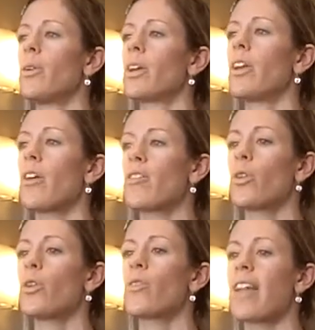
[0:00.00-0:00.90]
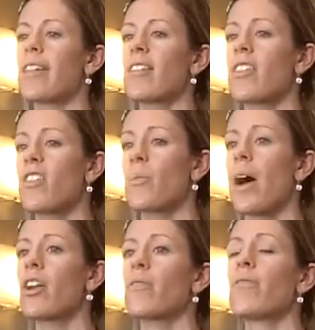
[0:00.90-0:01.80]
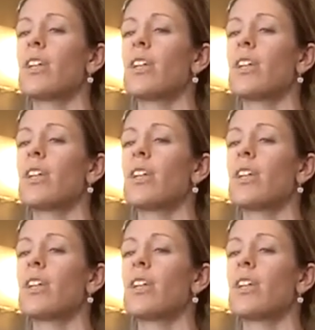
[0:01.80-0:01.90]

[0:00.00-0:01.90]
You can also use that SITS bottle,